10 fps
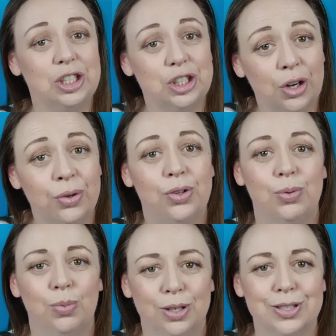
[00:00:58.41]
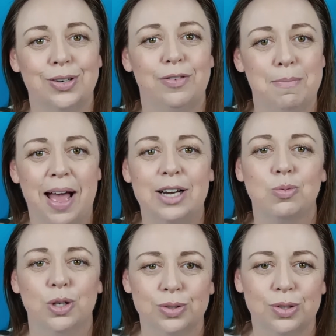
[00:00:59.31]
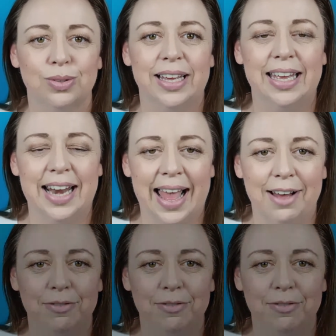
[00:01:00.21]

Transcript: show you what sort of impact world schooling can have.